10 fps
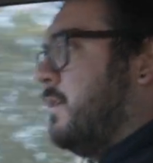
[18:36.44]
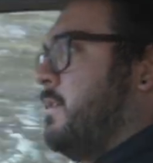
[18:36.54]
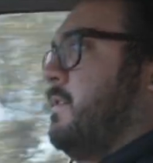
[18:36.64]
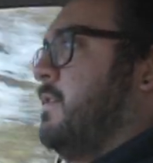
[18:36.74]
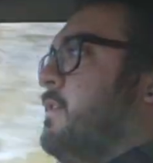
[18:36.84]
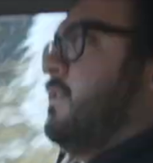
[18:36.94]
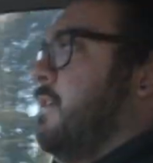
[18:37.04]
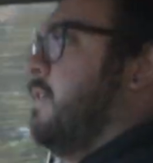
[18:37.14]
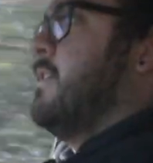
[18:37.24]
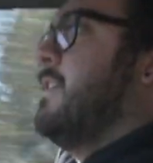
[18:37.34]
I'm not going to
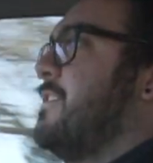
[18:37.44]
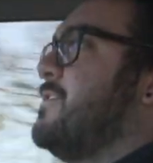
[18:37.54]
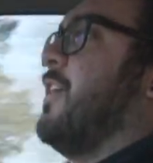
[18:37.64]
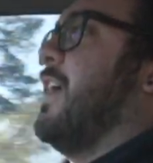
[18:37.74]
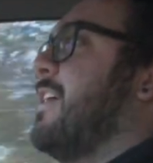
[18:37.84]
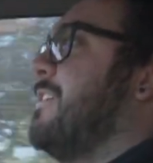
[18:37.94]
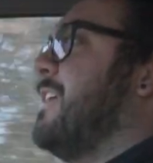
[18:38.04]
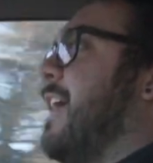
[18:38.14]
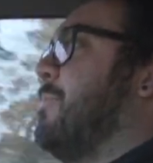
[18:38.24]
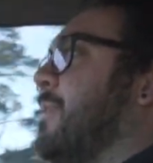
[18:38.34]
punch it, he said. Sorry, I
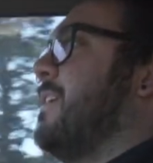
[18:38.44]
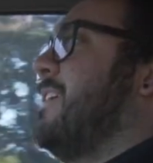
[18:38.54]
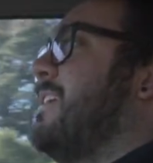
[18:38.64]
couldn't help it.